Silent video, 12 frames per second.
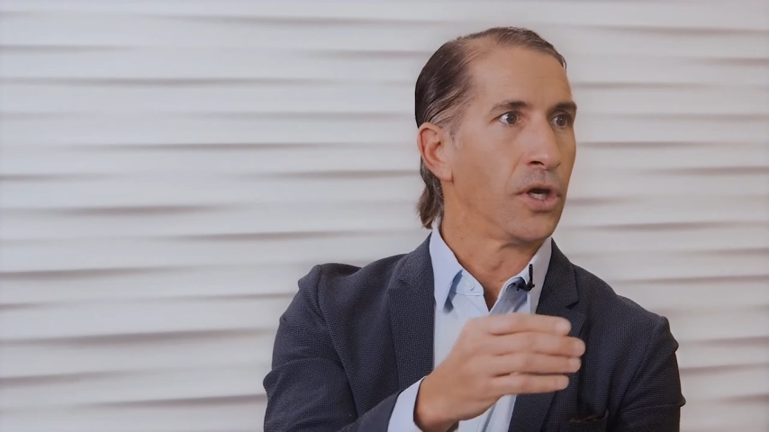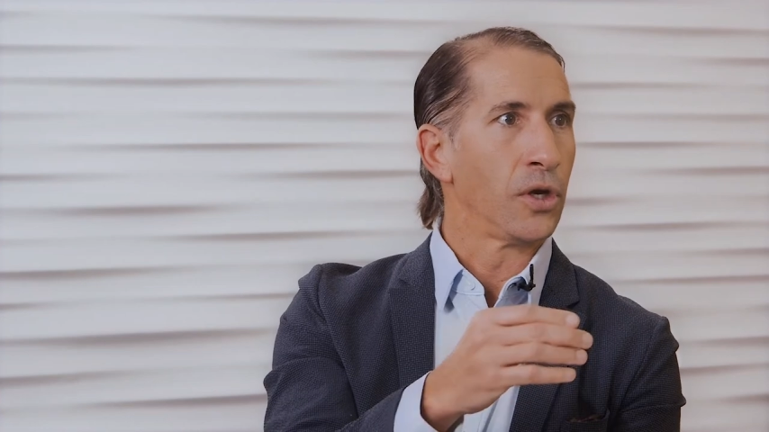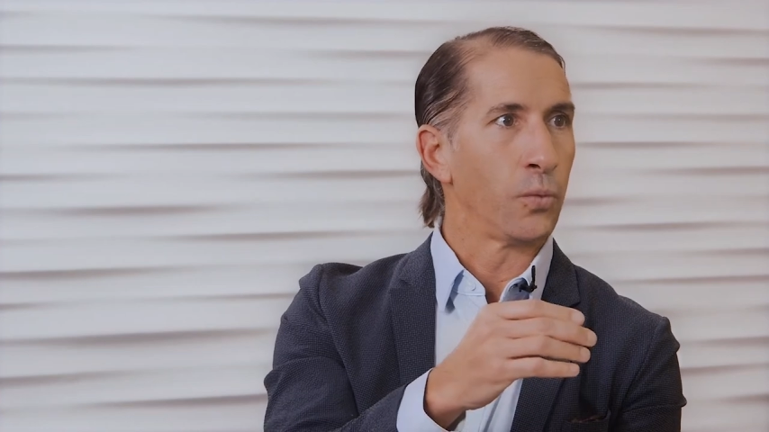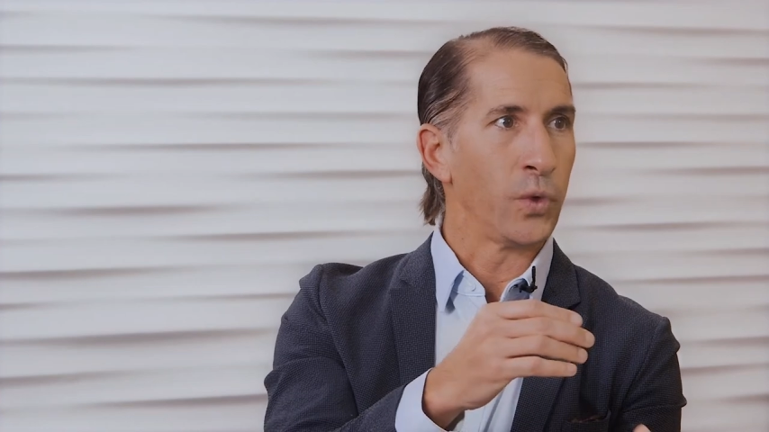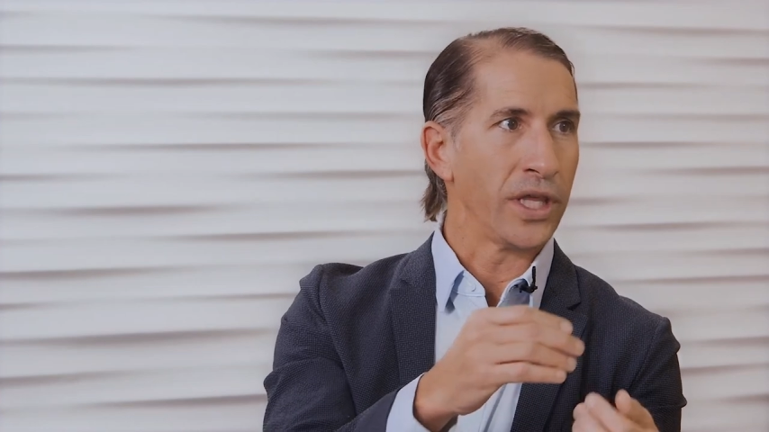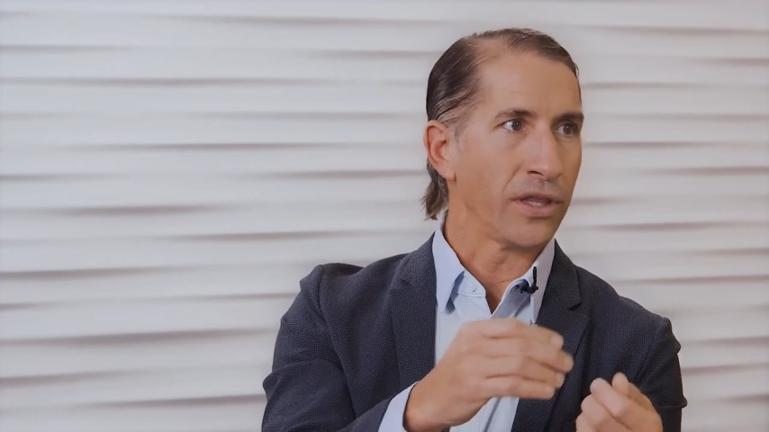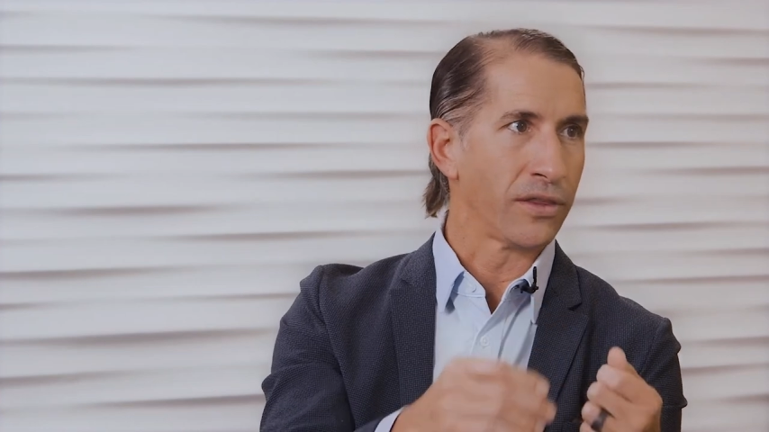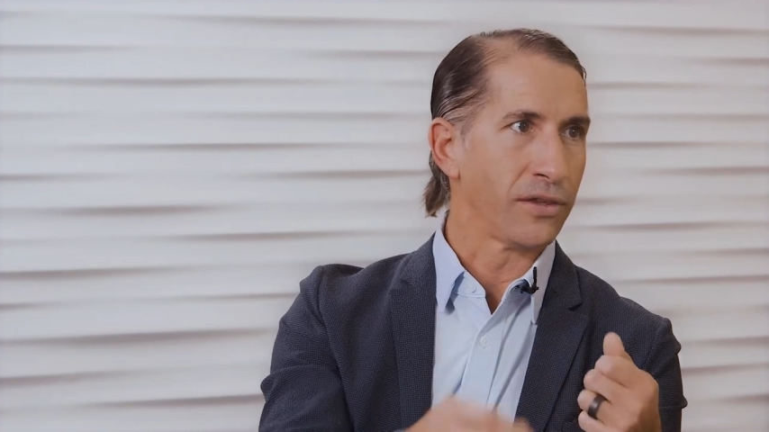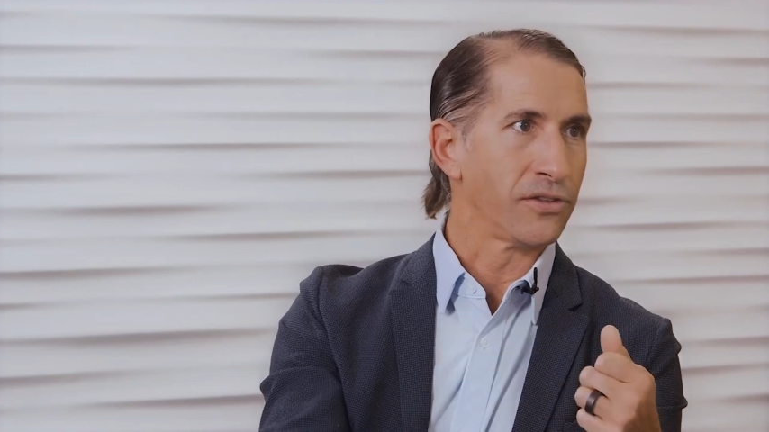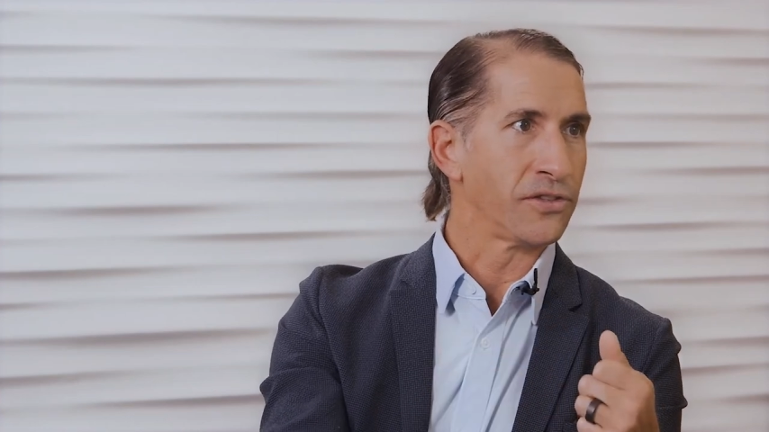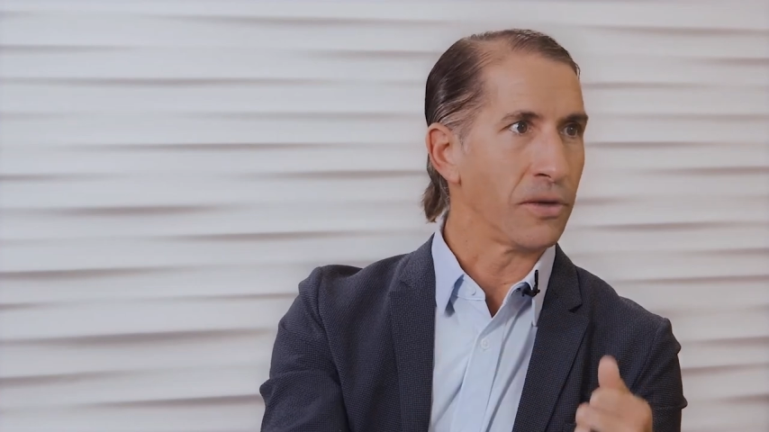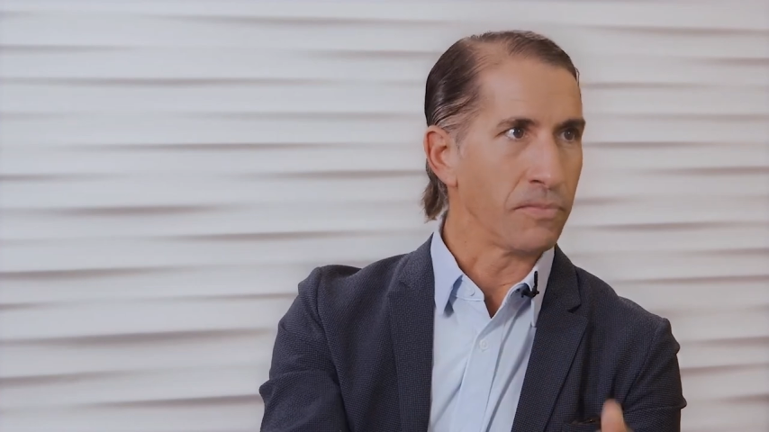with
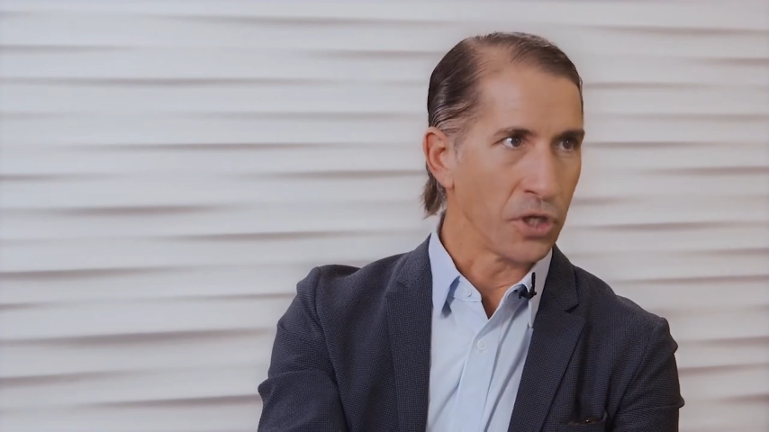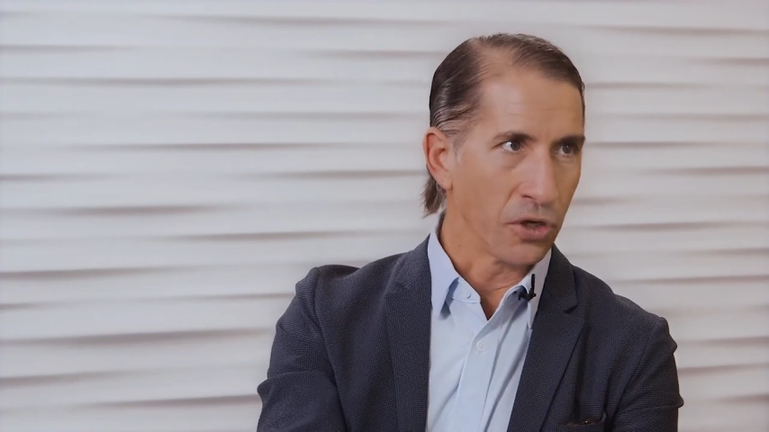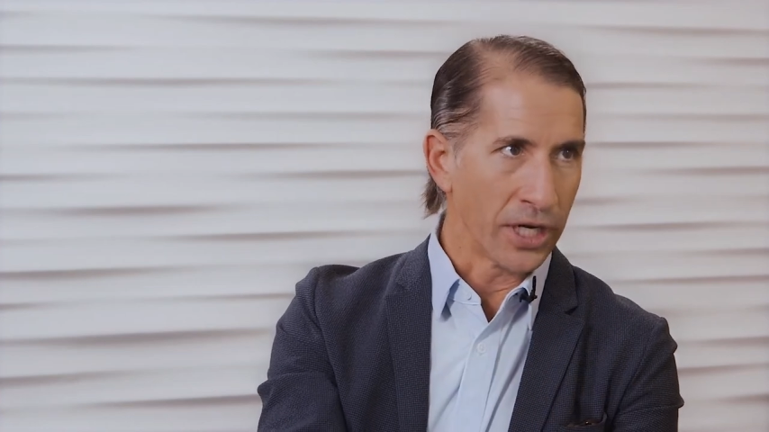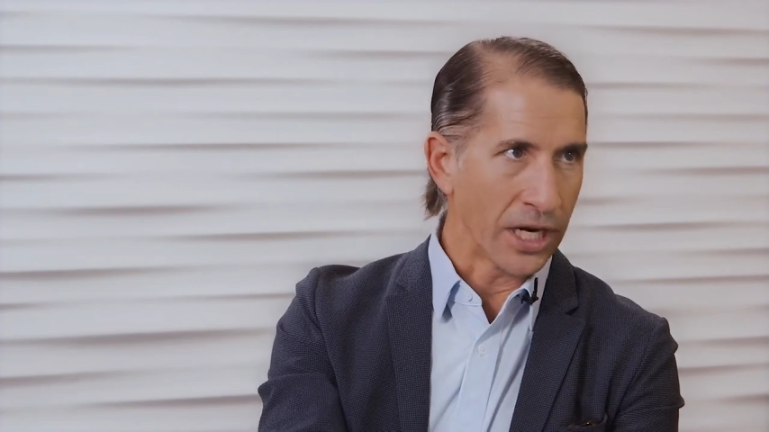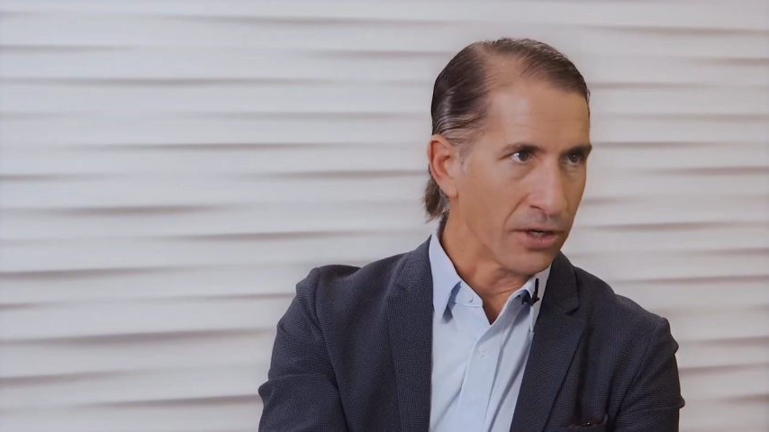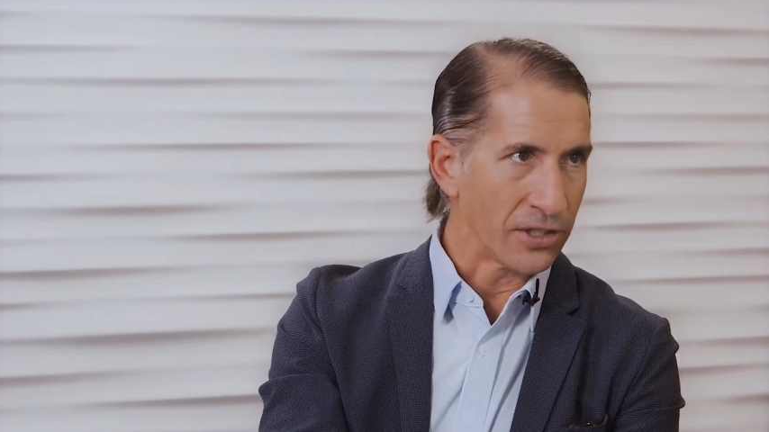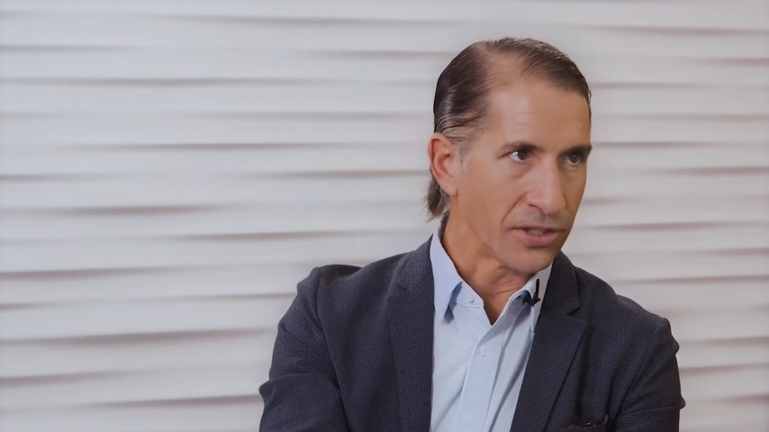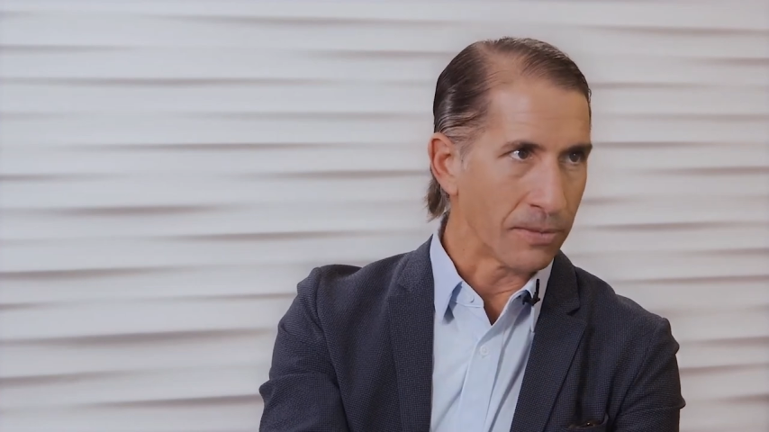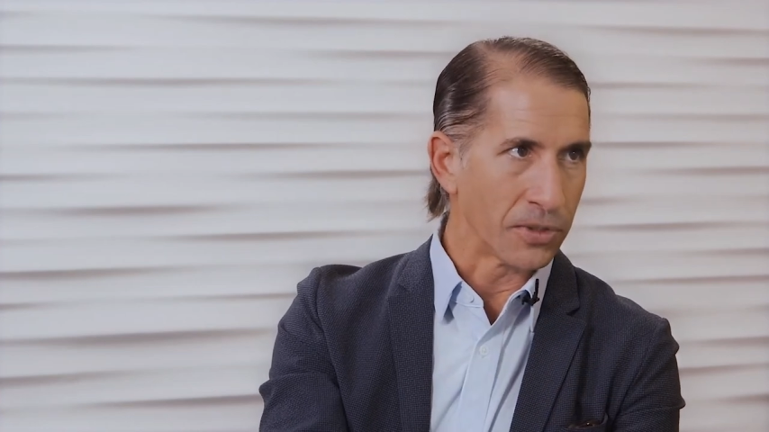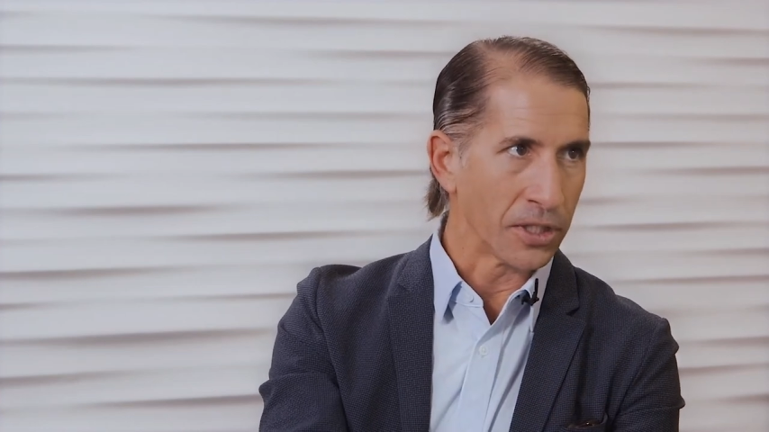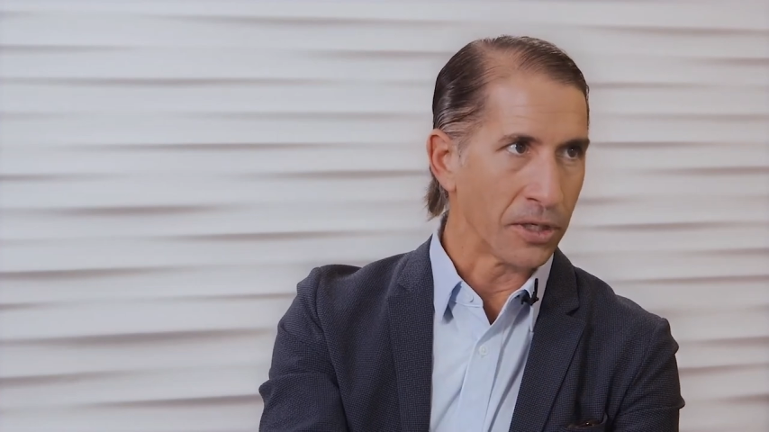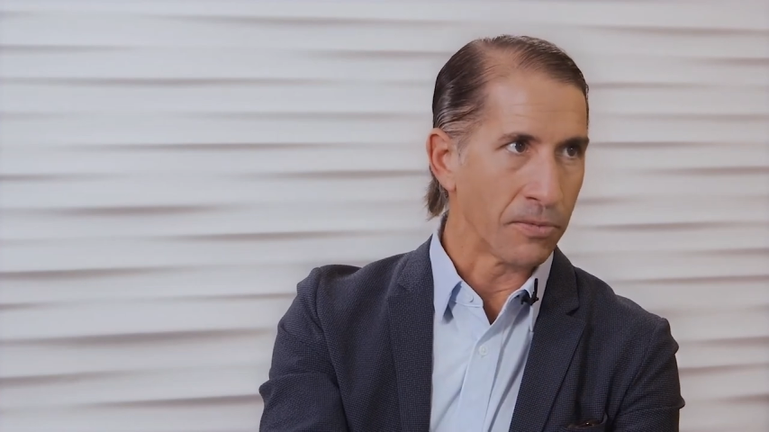some urinary
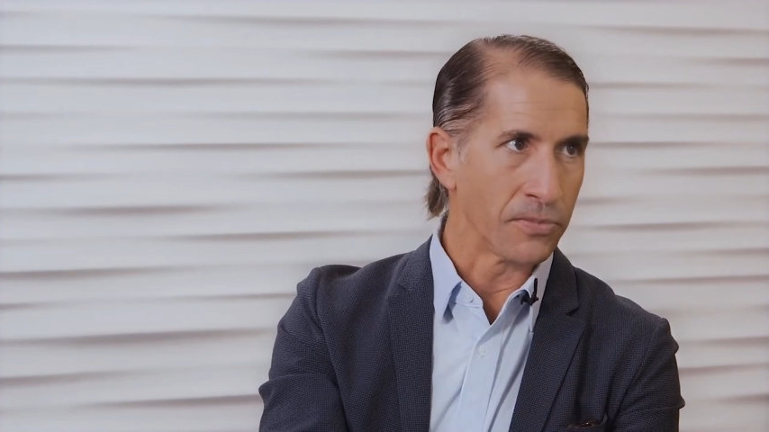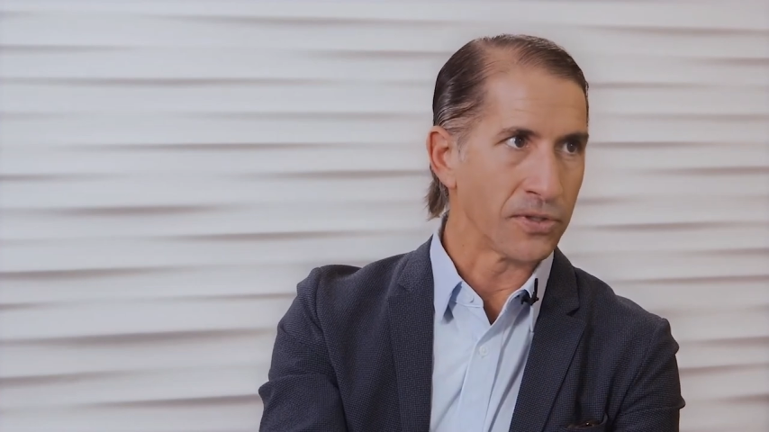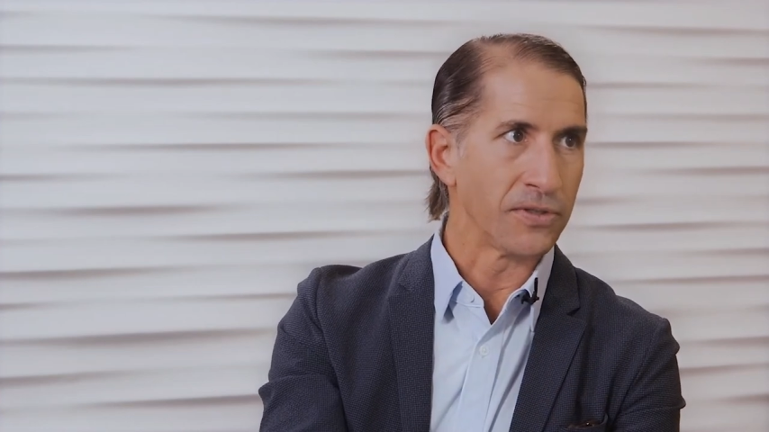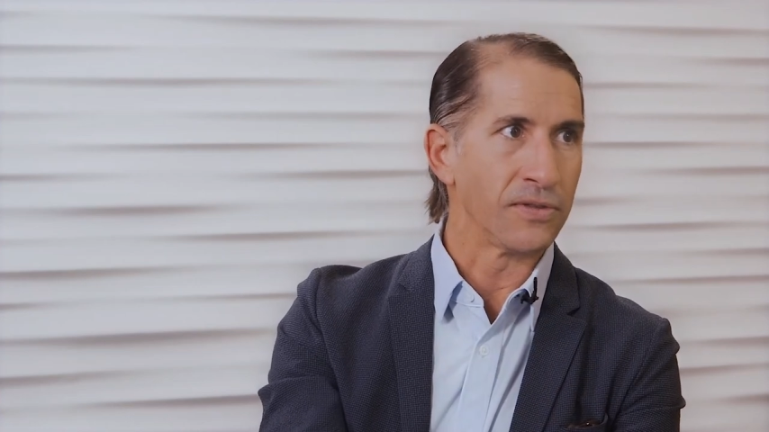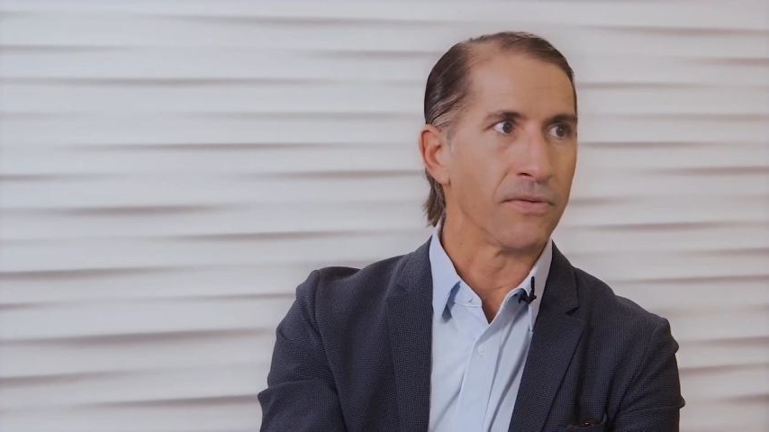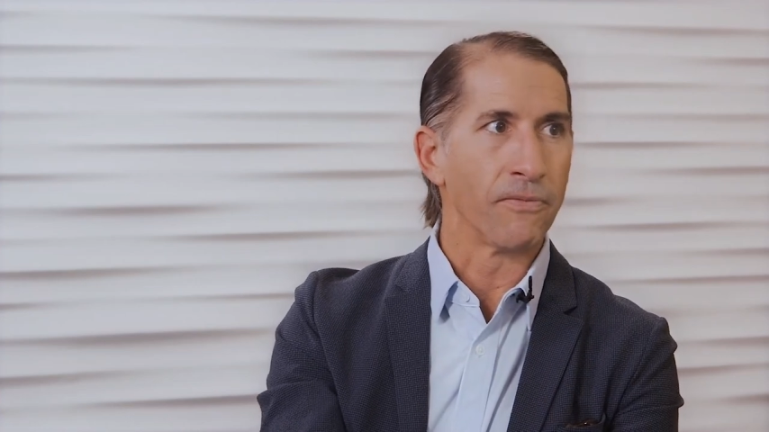symptoms,